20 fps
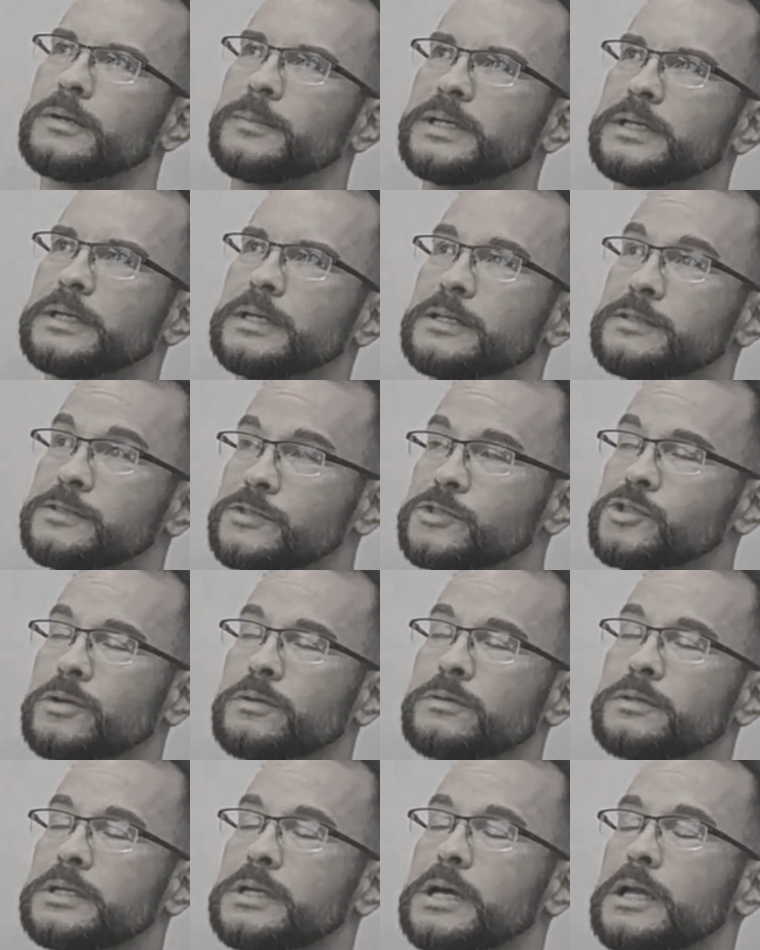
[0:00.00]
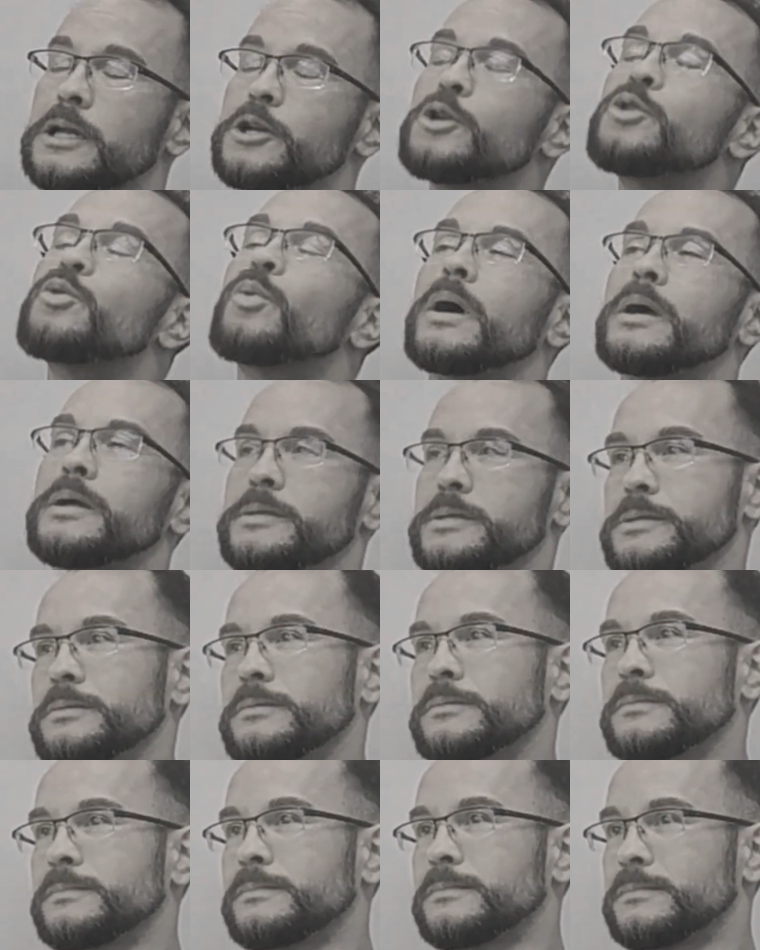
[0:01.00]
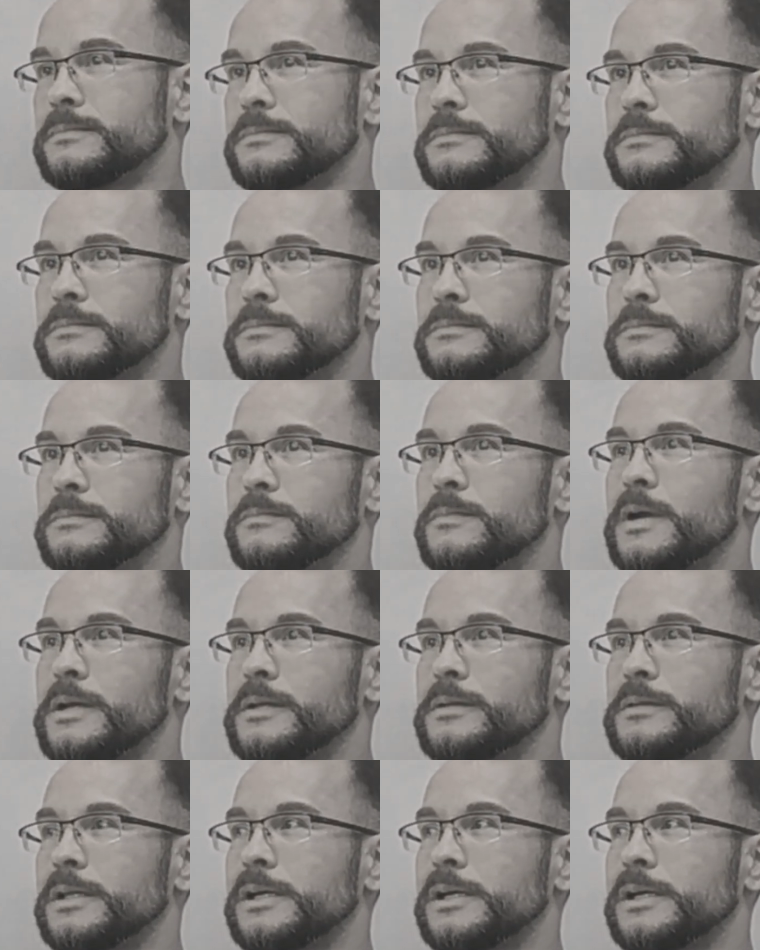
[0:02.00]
I mean, it's certainly not a new idea, right?